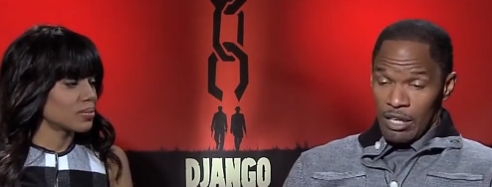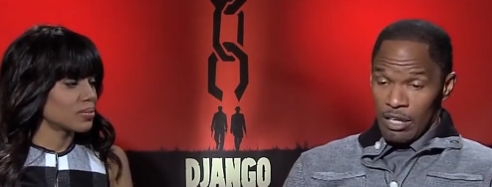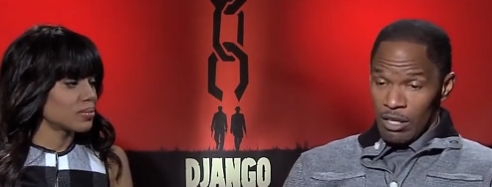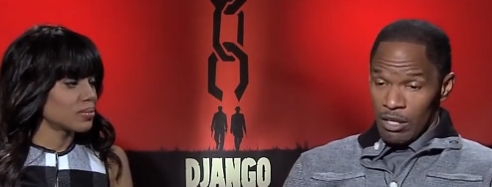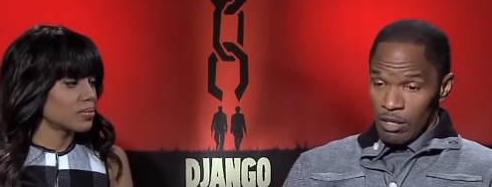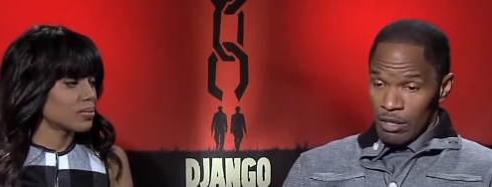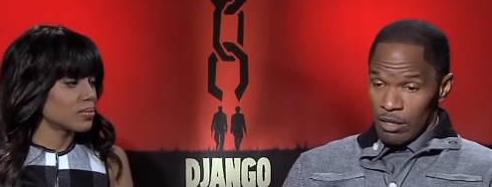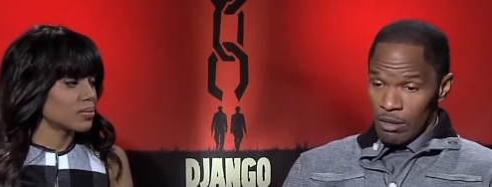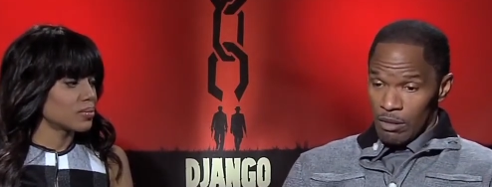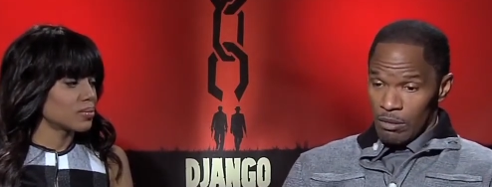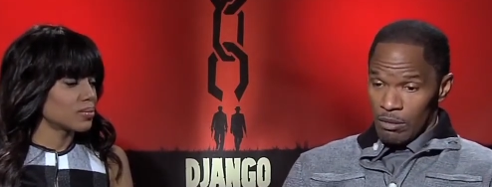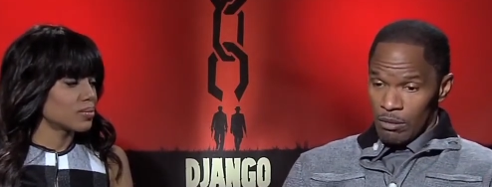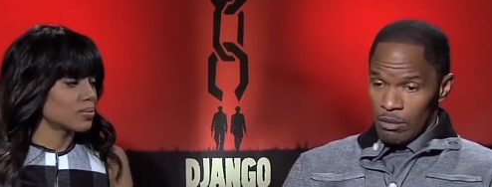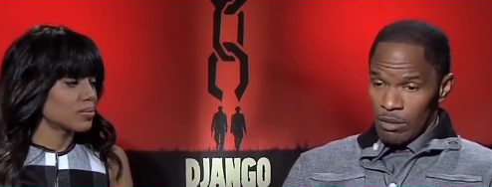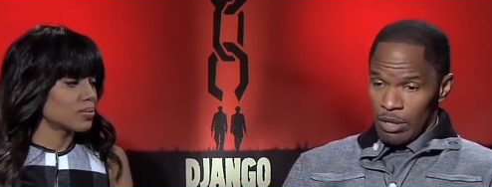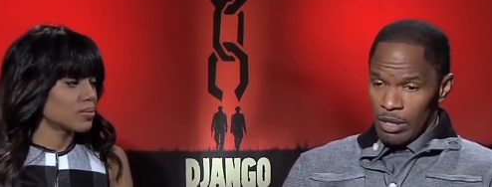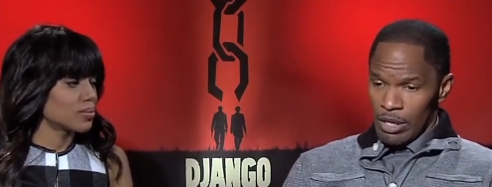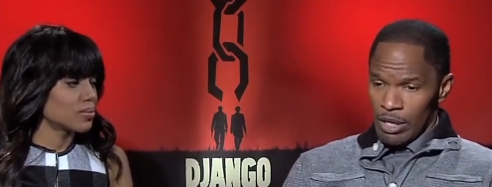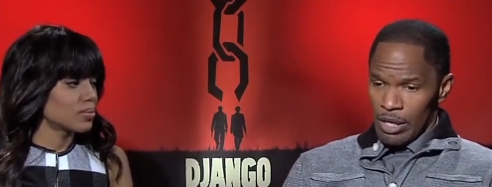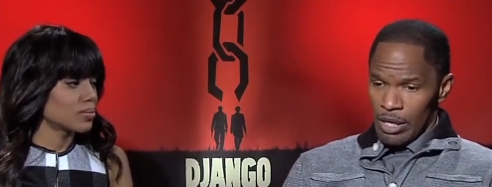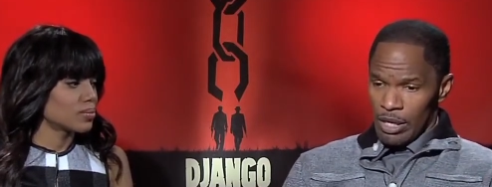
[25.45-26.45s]
Speaker 1: Uh,
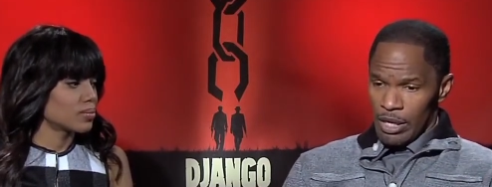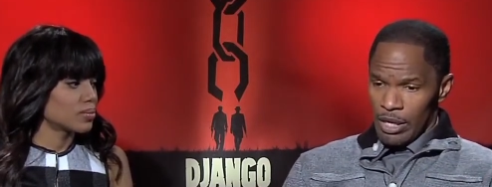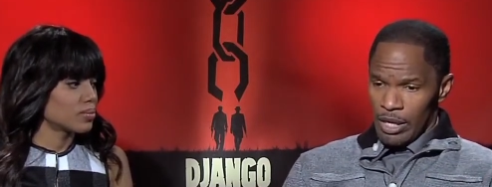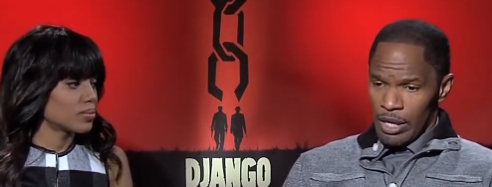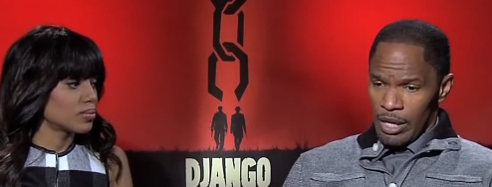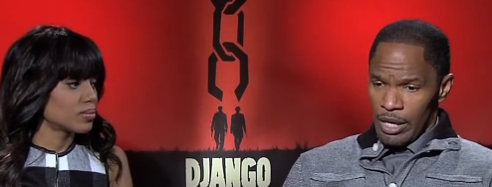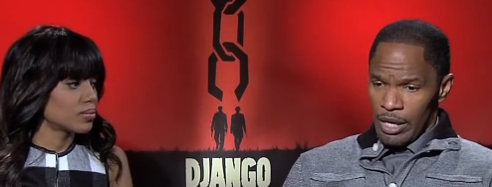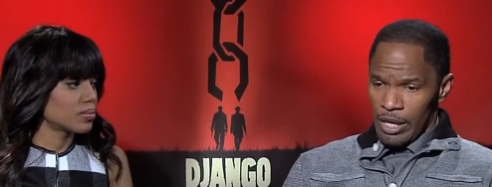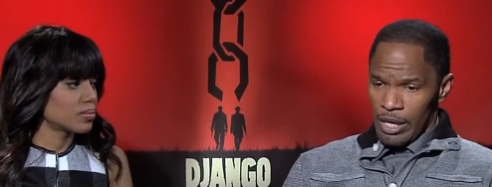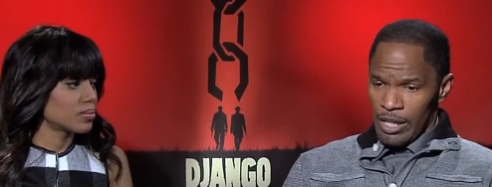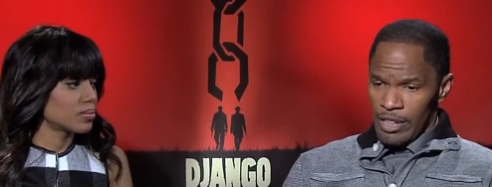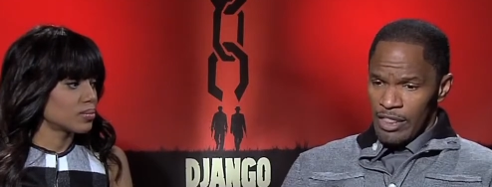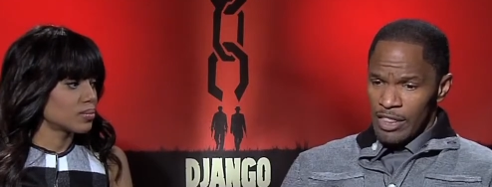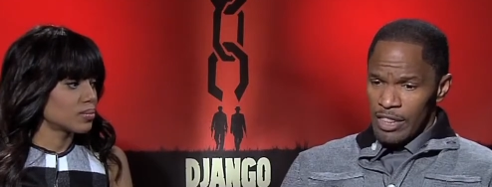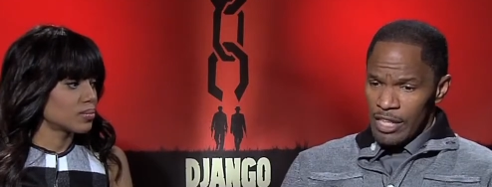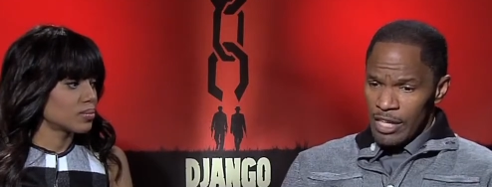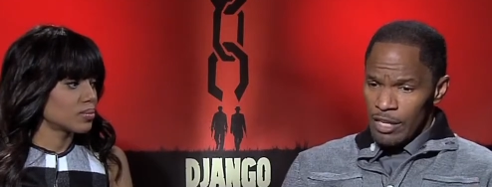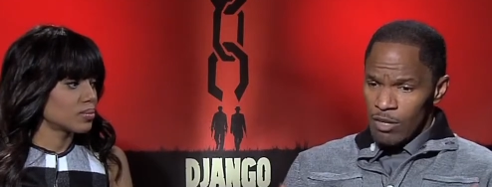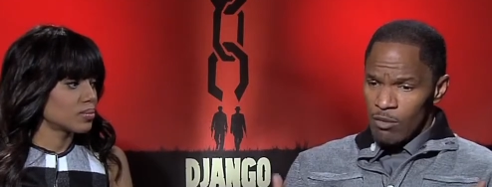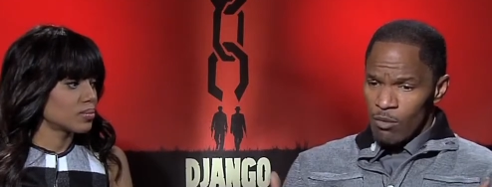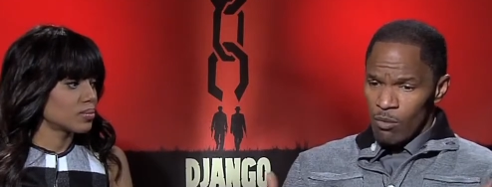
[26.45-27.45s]
and
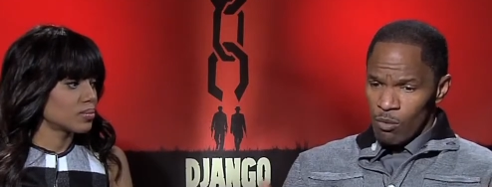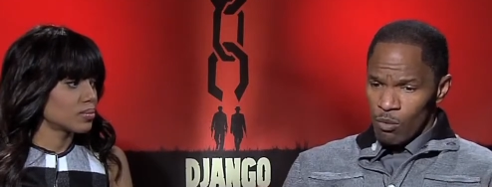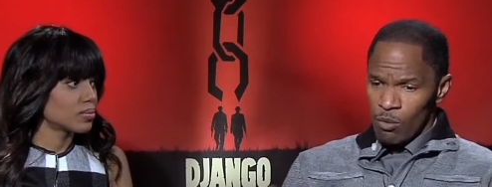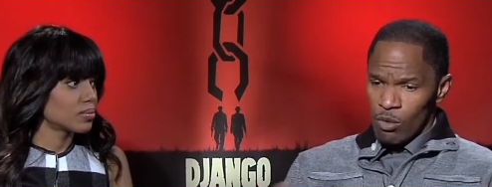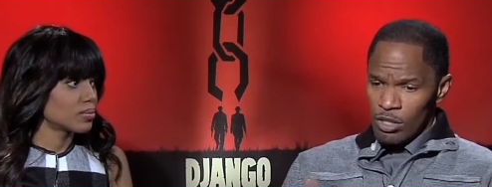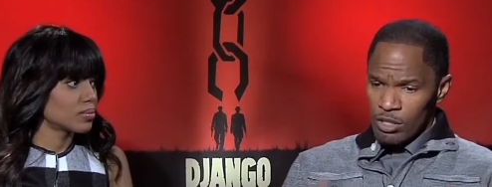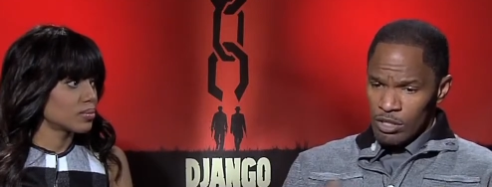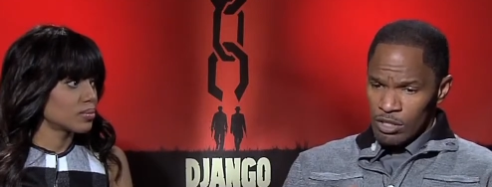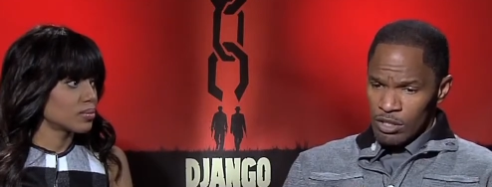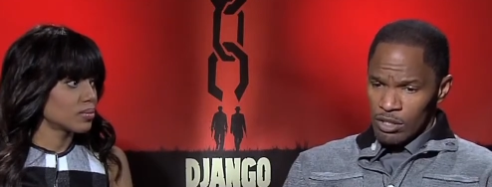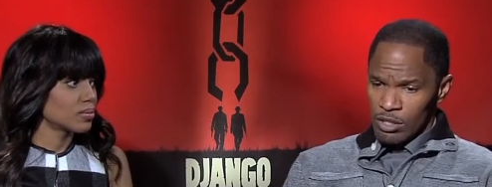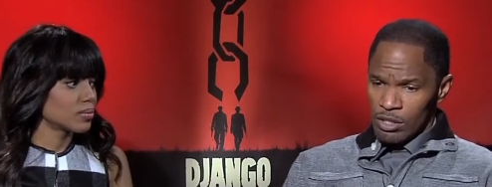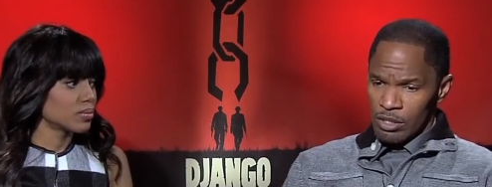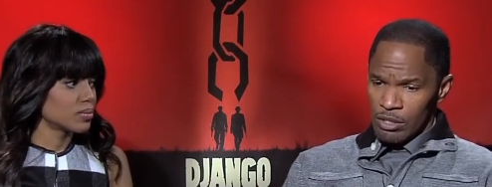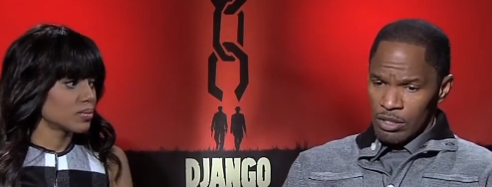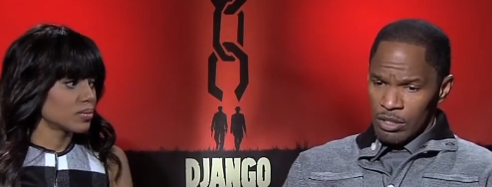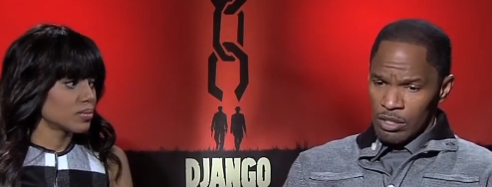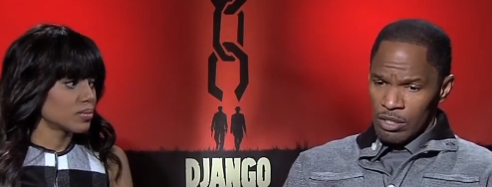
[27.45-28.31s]
then once